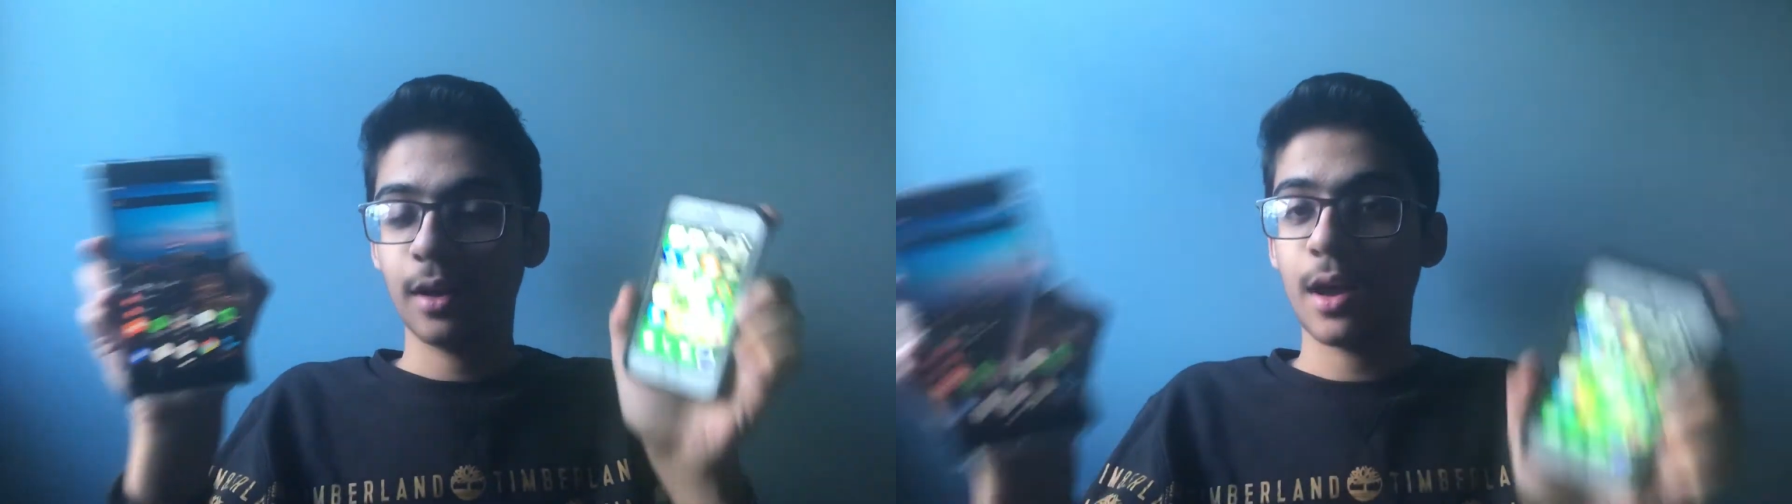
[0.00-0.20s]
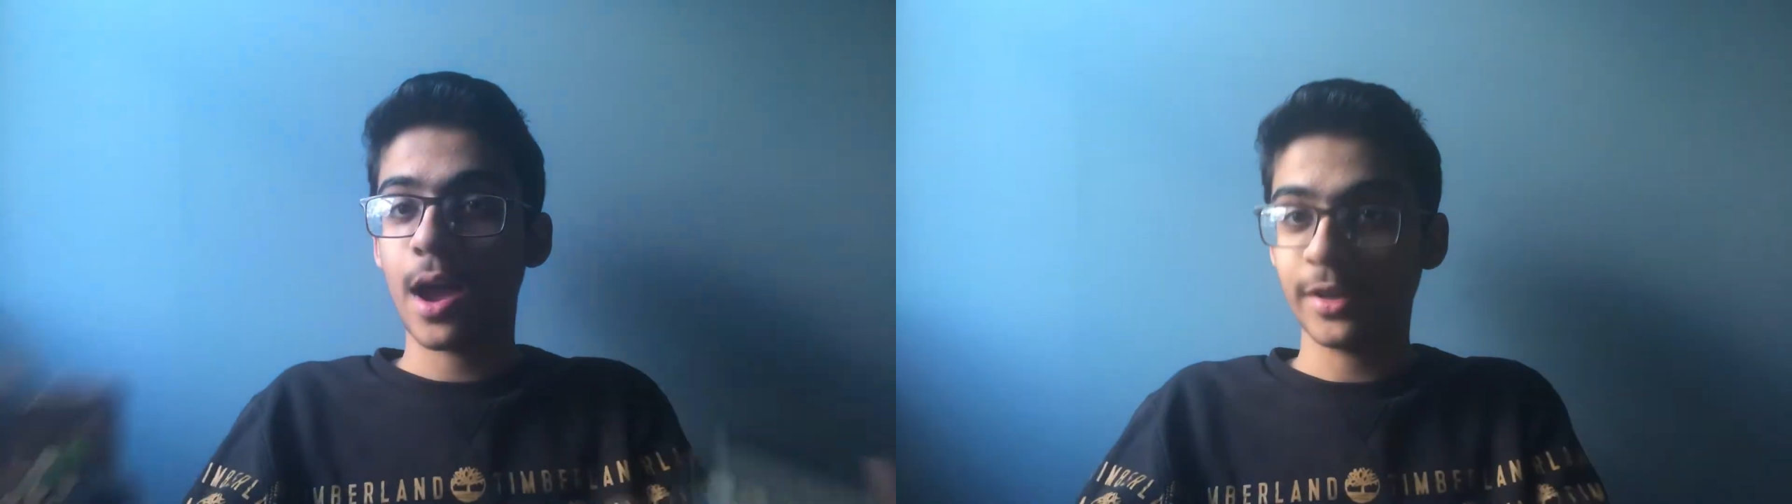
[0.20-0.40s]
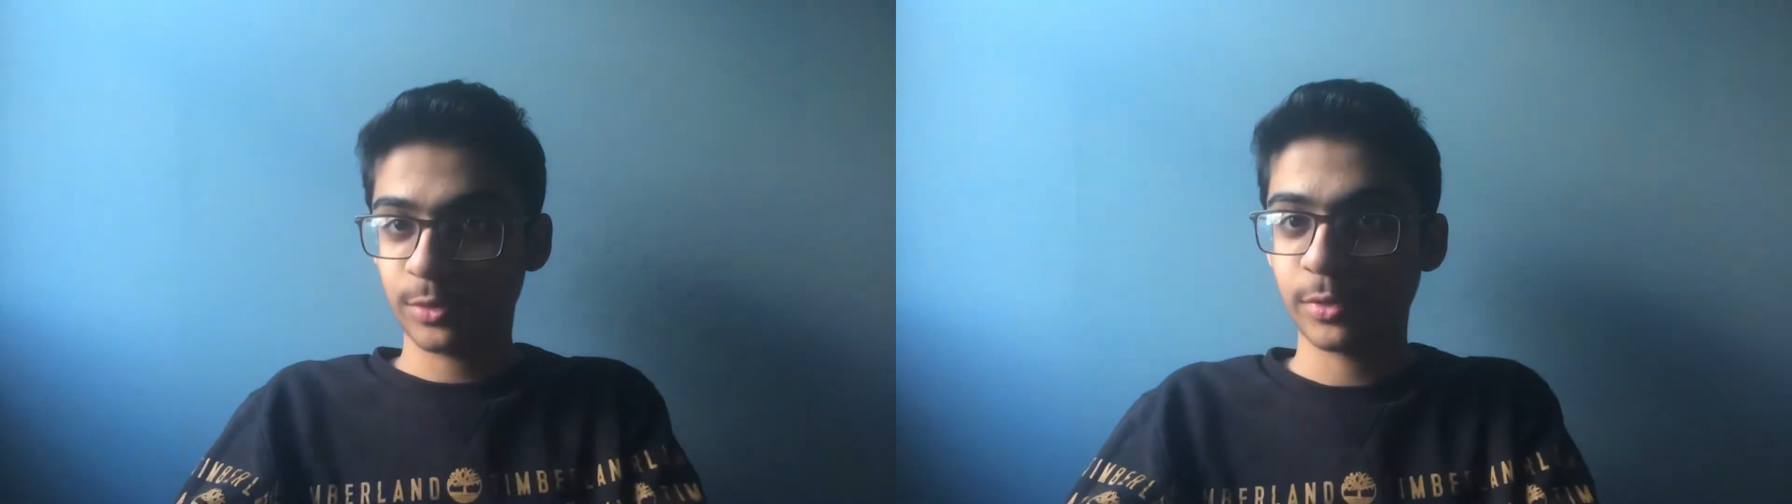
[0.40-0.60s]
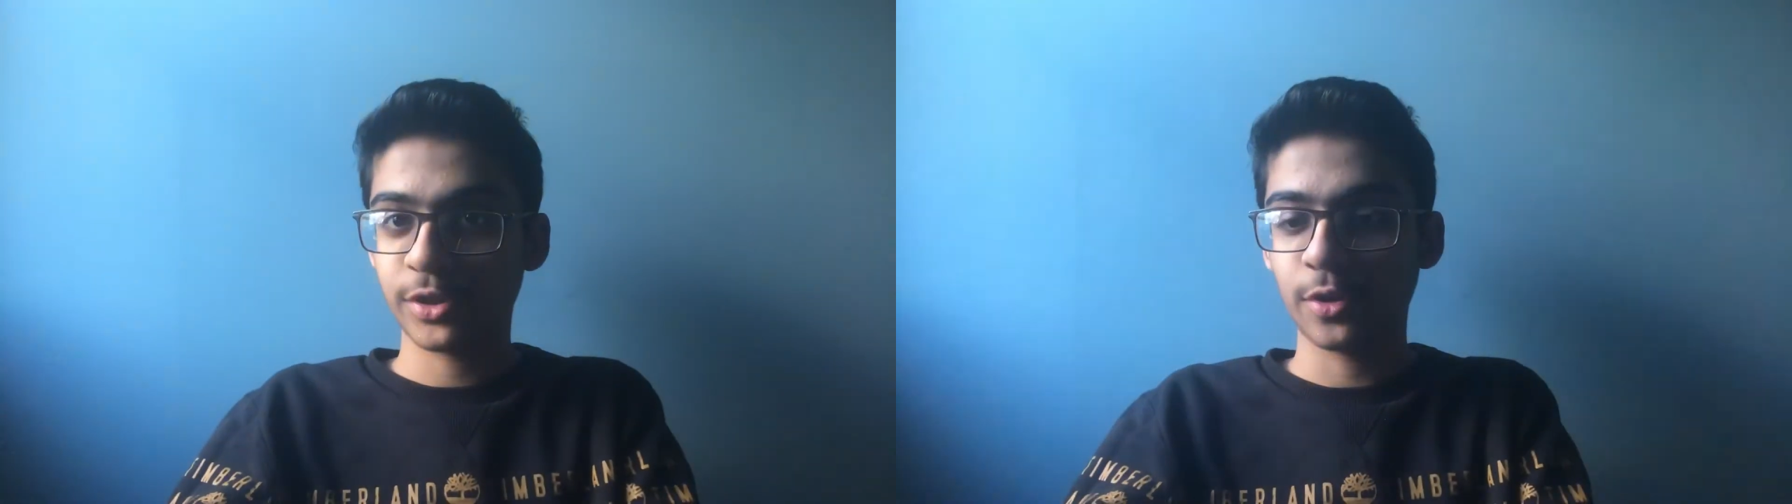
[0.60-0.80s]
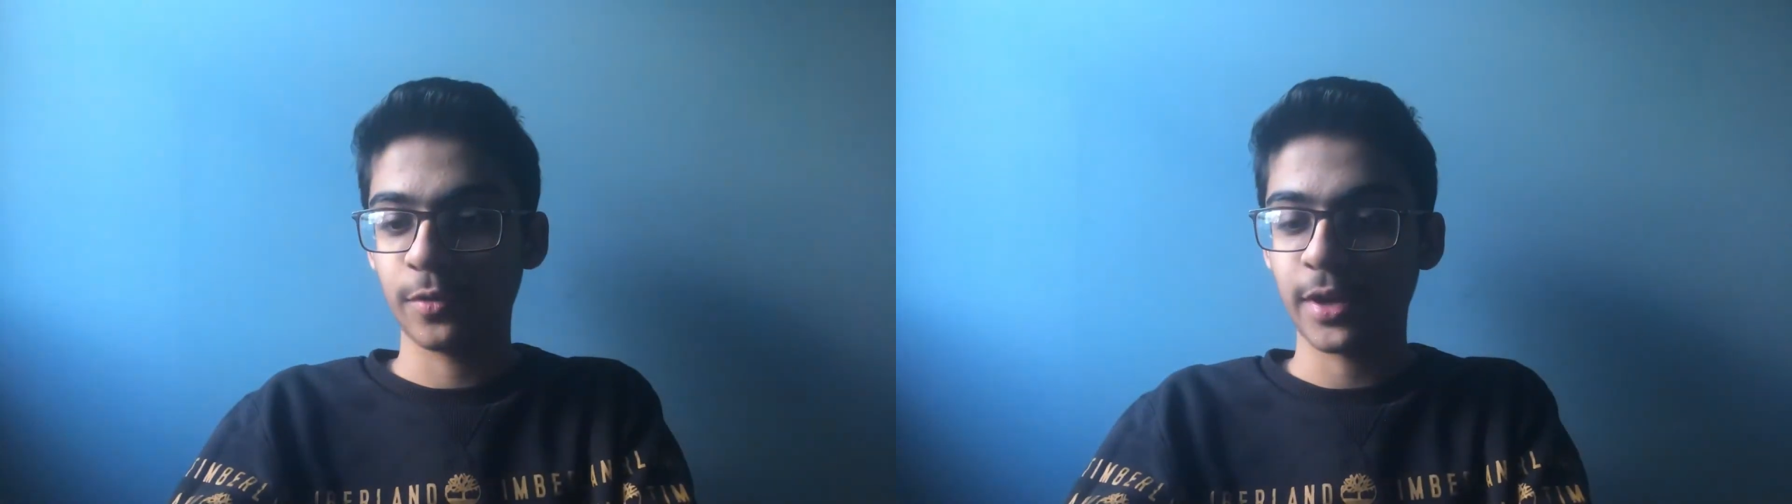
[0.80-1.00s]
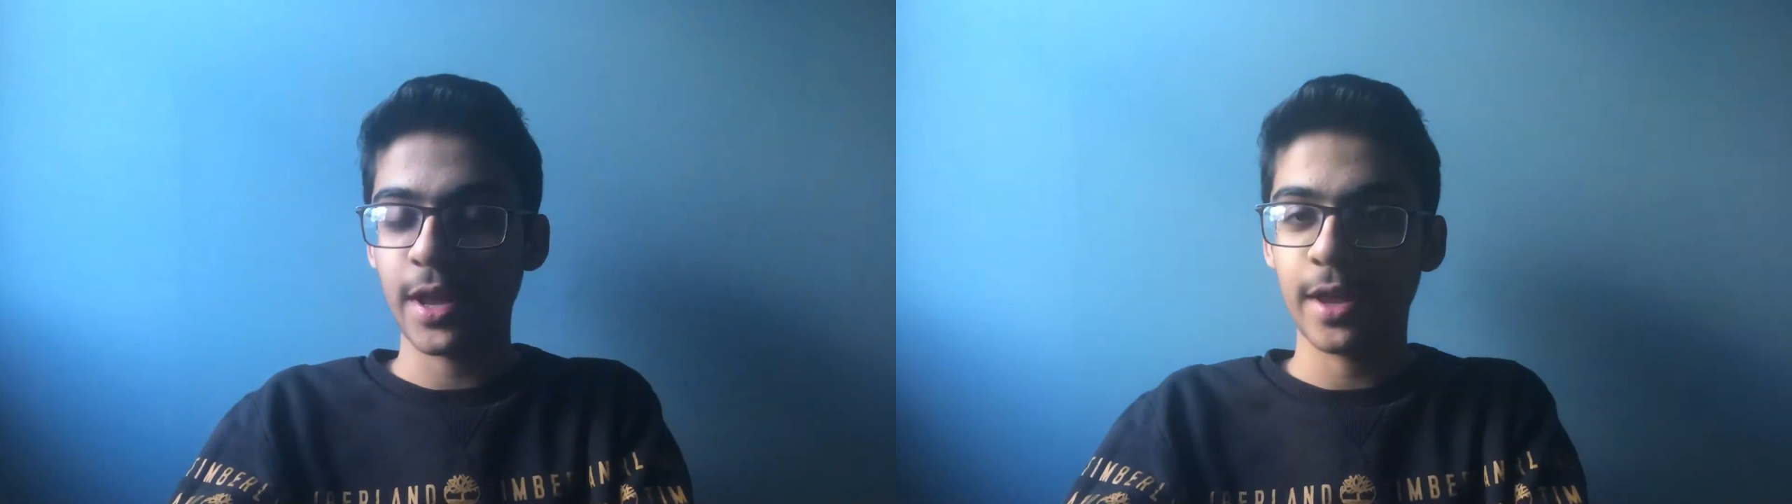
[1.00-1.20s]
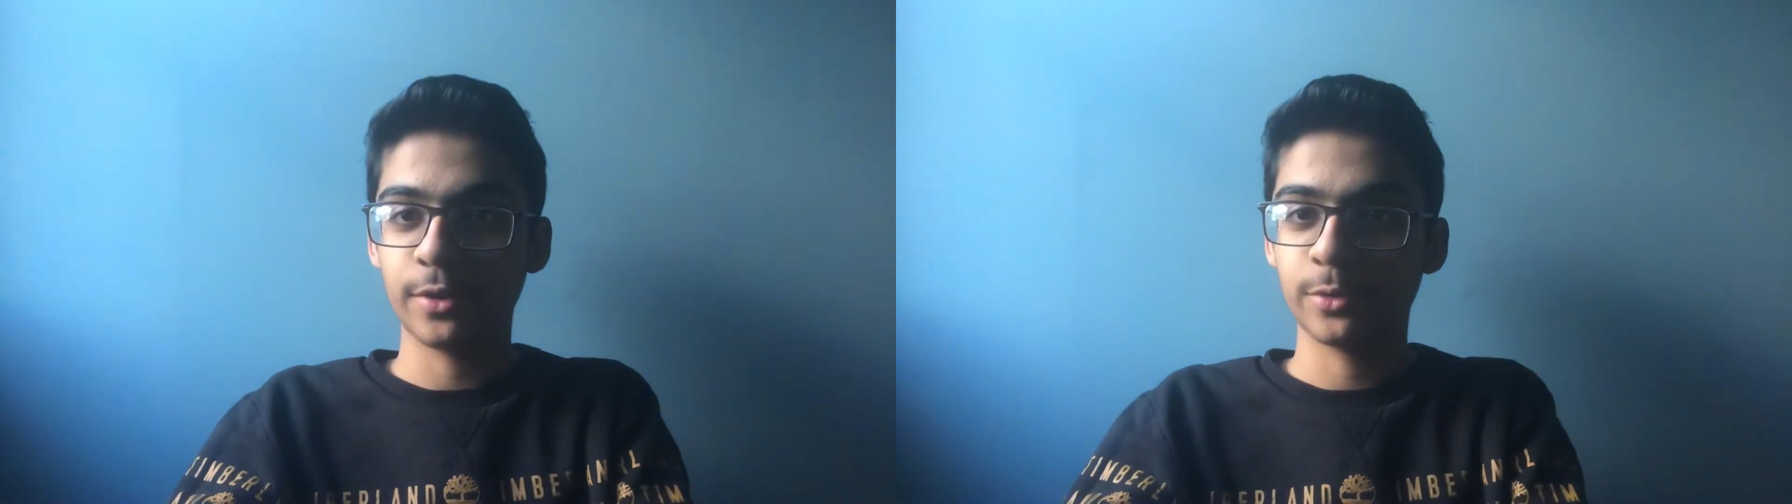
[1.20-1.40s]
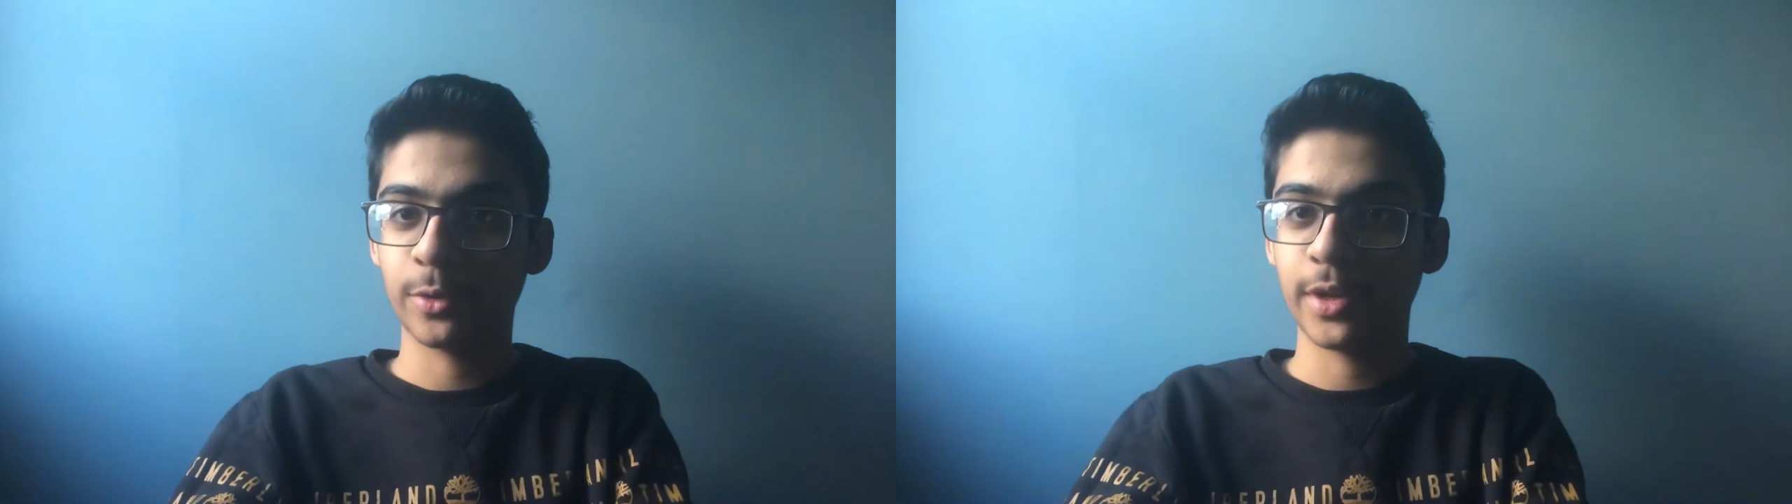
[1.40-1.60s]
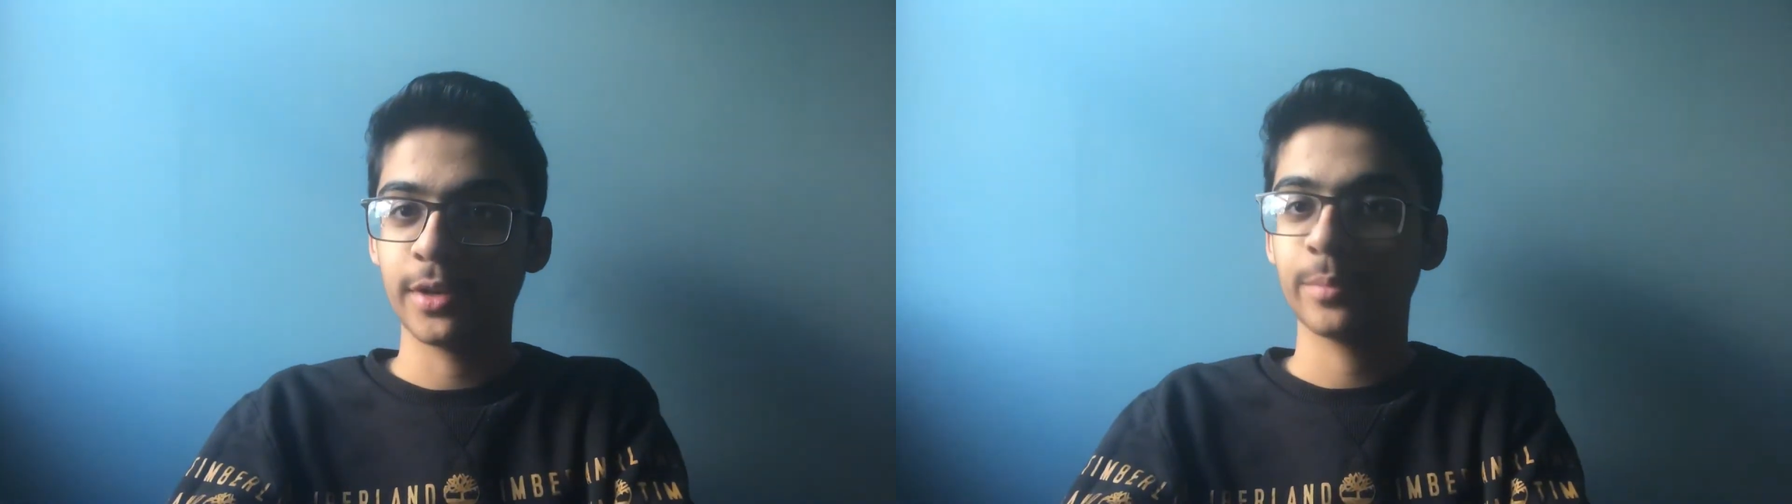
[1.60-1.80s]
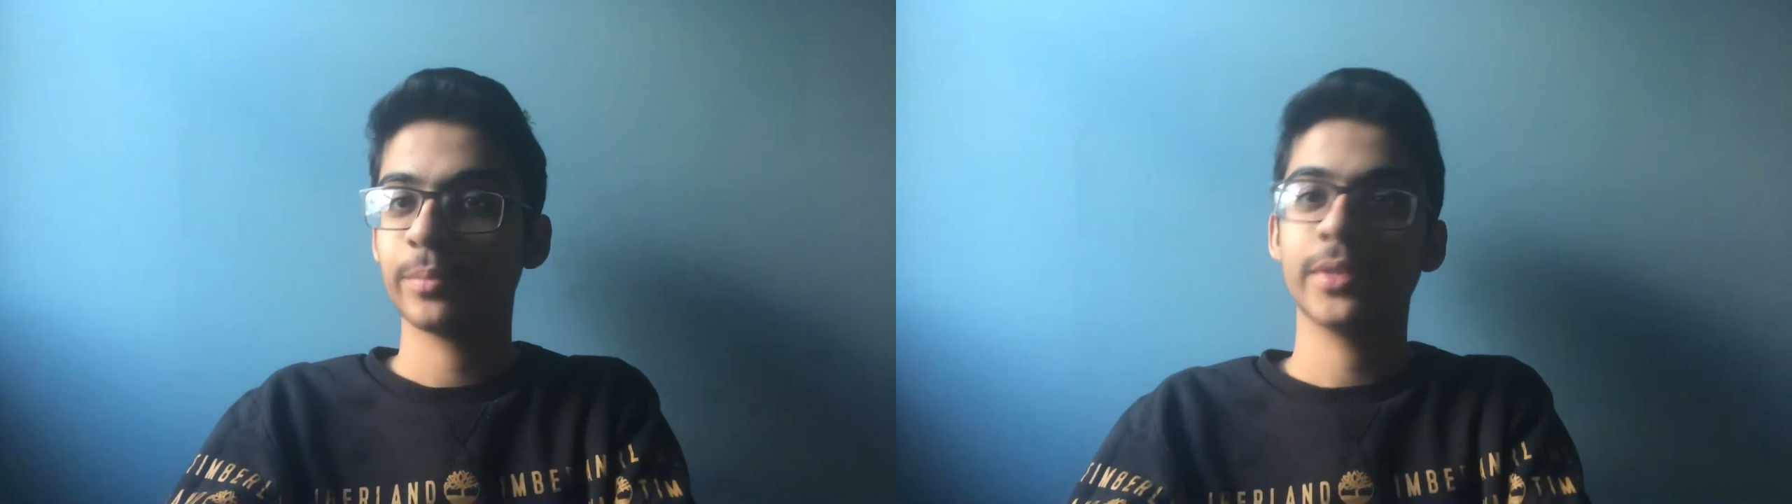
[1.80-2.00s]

I switched over to Android.